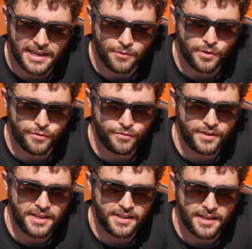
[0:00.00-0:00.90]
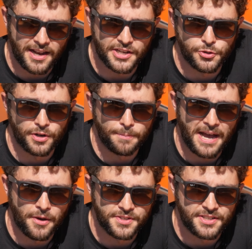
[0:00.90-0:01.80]
in with the electronic
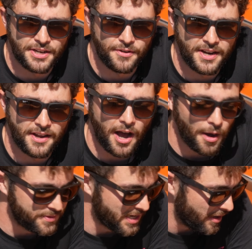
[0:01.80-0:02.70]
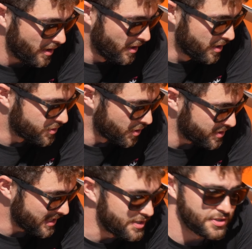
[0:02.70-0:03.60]
power steering update, so
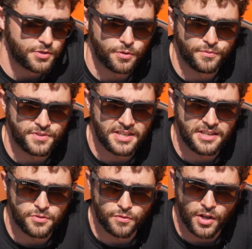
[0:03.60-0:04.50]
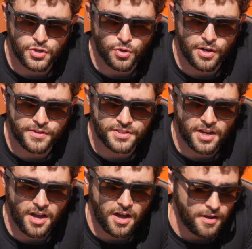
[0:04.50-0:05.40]
it's easier to obviously sort of like drive this
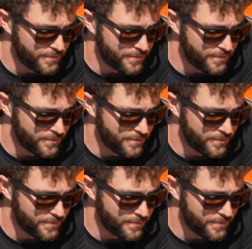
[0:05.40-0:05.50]
car.